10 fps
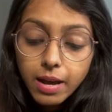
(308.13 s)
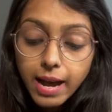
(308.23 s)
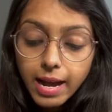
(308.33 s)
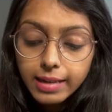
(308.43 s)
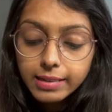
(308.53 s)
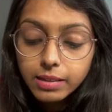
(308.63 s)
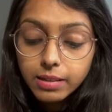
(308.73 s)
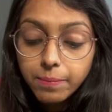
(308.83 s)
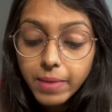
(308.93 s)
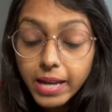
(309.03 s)
And
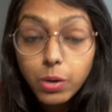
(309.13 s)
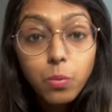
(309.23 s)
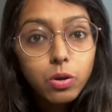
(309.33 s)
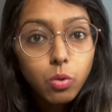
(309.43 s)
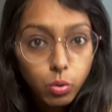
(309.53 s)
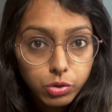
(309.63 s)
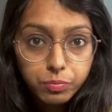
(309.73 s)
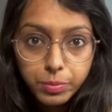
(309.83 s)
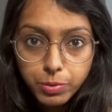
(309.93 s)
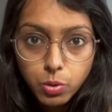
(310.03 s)
I know a lot of
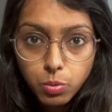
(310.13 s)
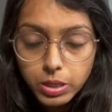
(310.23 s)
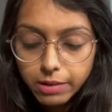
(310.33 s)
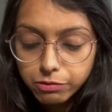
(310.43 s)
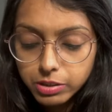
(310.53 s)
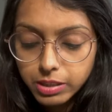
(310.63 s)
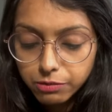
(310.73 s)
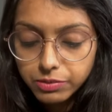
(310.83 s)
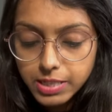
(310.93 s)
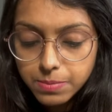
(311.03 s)
people who would love
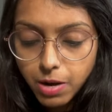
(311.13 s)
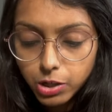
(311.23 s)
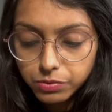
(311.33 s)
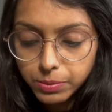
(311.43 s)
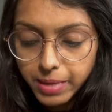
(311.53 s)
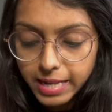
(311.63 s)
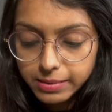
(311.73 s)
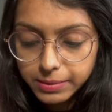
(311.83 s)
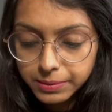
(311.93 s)
this part of the planner.